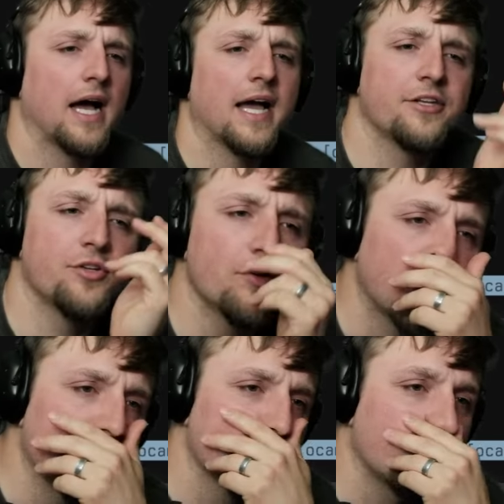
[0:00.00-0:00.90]
do
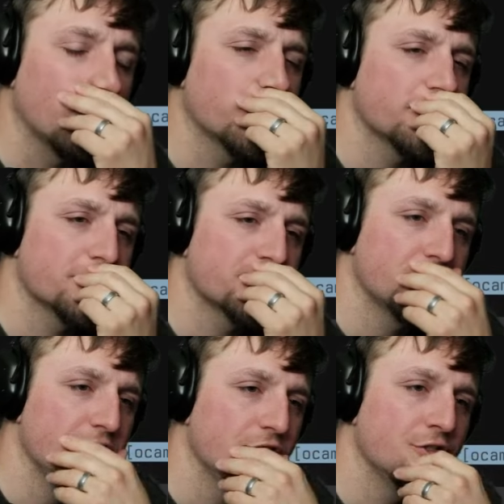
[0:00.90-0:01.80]
kind of wonder
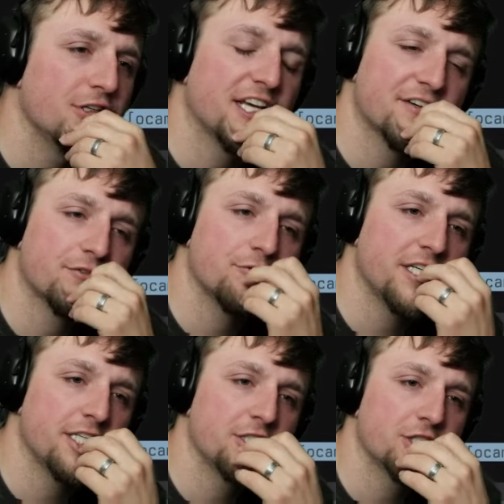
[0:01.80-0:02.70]
too if
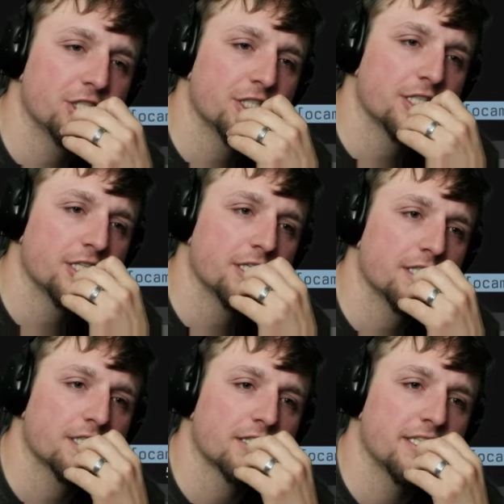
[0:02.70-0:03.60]
we
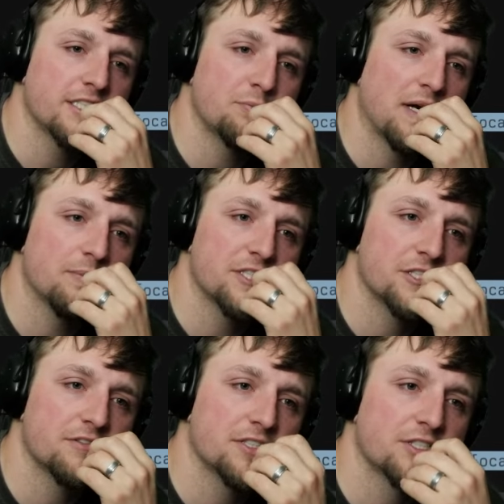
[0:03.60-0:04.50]
should. This probably
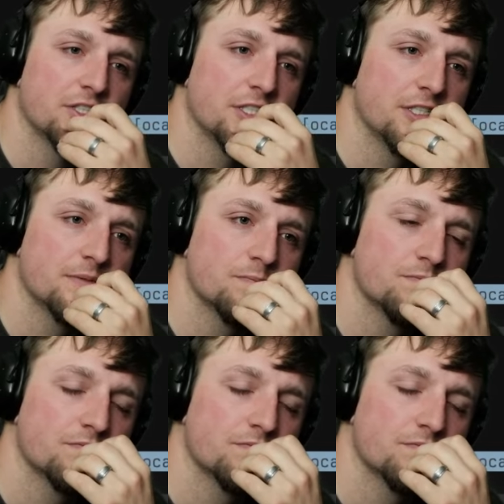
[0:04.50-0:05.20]
should return.